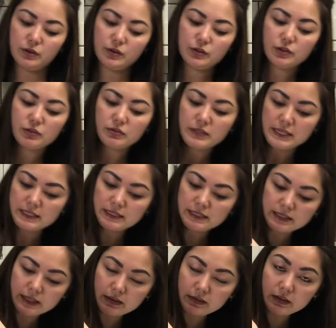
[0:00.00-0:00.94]
you don't
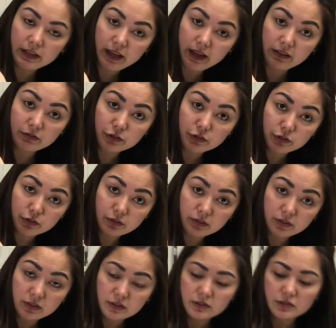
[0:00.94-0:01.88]
necessarily have to
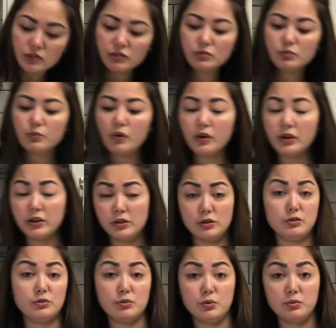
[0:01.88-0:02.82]
do this, just work
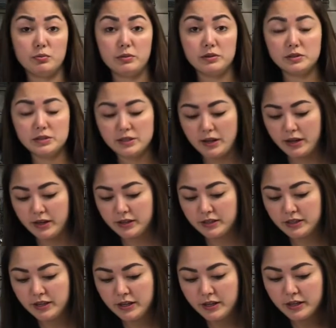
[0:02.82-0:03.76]
on your normal
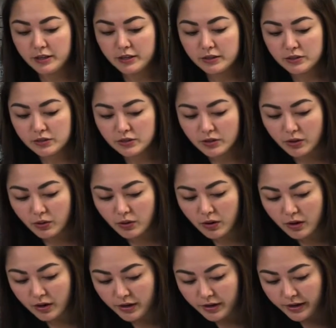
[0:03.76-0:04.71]
side. So
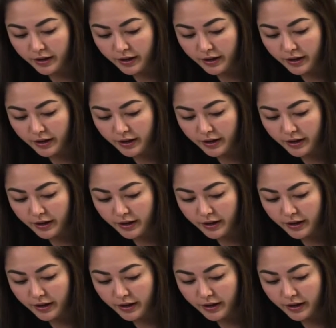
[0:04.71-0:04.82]
I